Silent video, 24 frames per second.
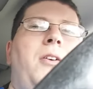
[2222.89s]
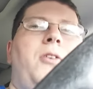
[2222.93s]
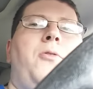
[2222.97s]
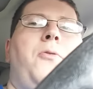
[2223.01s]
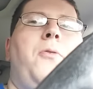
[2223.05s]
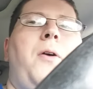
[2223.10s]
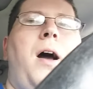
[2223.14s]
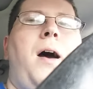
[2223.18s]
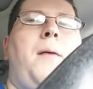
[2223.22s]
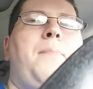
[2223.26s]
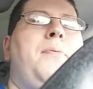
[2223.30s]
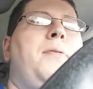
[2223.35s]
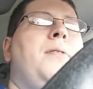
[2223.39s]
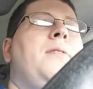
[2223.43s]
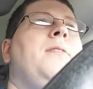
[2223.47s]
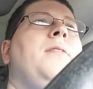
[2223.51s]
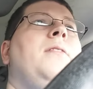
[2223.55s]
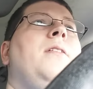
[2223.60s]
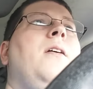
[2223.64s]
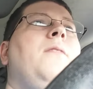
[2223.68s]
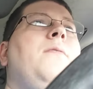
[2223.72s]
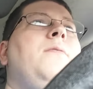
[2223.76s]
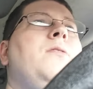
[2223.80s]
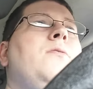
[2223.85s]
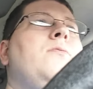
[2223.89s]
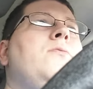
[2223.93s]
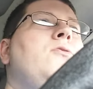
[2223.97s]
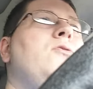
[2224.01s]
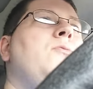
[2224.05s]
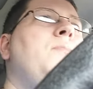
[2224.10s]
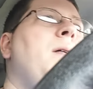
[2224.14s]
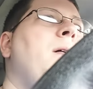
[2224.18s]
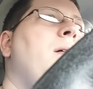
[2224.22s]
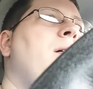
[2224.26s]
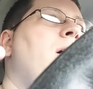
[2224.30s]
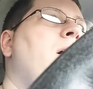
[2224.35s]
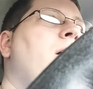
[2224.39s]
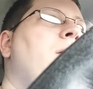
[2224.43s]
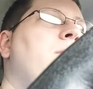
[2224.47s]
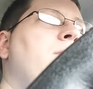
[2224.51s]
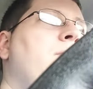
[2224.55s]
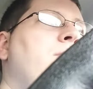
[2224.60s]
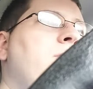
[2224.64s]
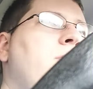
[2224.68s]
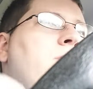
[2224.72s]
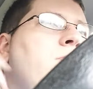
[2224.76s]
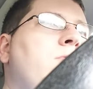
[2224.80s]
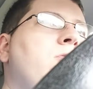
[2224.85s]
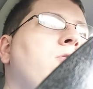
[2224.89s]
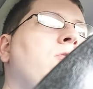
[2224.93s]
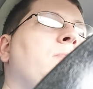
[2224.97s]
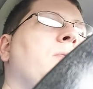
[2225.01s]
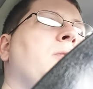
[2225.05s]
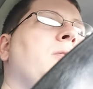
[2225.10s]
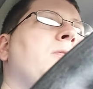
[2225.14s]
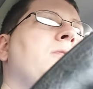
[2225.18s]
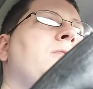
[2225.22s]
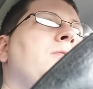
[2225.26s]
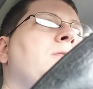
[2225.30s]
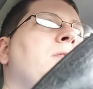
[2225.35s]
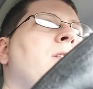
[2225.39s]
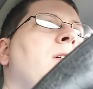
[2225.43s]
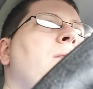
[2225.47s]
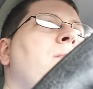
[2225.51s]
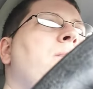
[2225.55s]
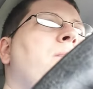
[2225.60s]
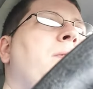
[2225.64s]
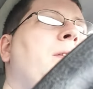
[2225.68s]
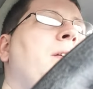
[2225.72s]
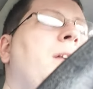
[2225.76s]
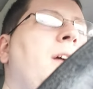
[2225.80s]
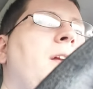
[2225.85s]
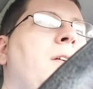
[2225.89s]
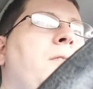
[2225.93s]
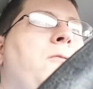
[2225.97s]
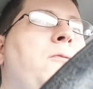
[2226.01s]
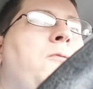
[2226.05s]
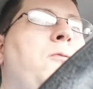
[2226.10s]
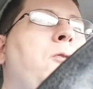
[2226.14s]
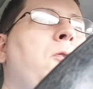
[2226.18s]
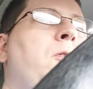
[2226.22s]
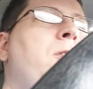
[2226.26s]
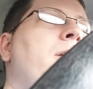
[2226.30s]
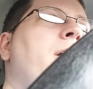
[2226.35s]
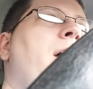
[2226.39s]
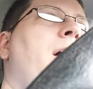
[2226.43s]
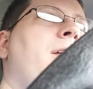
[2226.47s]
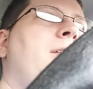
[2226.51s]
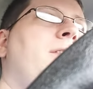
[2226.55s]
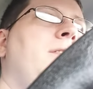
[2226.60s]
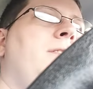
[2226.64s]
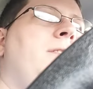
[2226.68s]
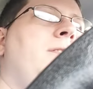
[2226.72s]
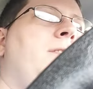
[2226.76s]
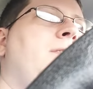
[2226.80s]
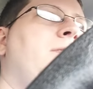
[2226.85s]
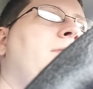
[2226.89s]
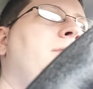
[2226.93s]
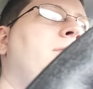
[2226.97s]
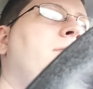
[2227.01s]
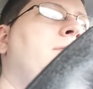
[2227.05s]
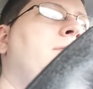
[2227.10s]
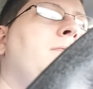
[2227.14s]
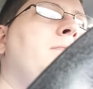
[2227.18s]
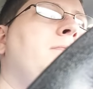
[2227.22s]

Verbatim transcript: the crop of YouTubers can afford editors.